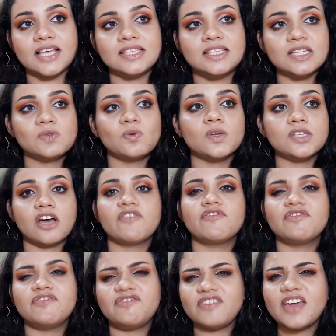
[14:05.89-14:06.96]
this was a
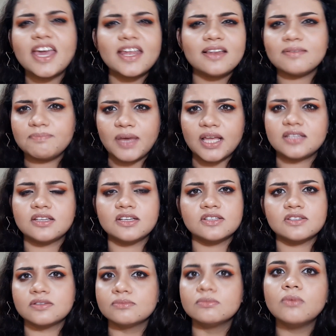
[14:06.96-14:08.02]
very basic
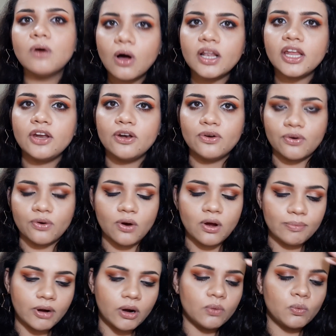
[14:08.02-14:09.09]
small intro
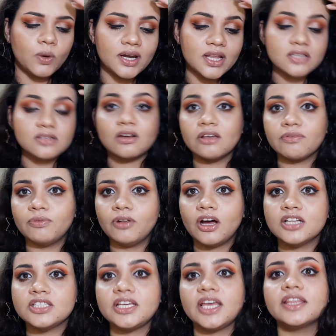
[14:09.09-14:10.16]
about what is
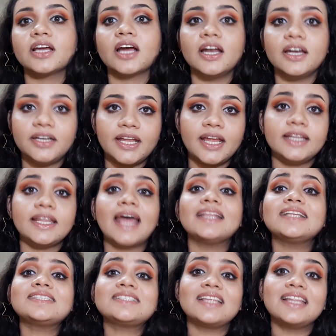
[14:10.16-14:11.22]
cosmetology and the content and
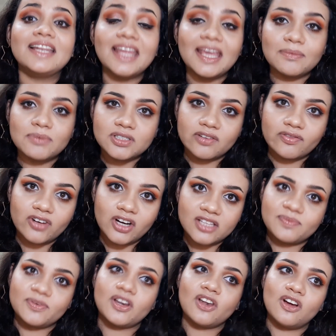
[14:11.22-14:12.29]
the syllabus of
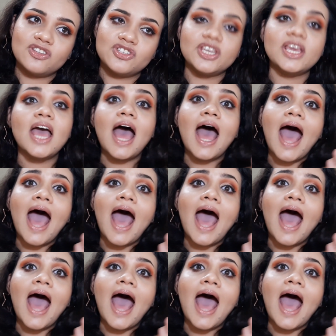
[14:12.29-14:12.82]
cosmetology.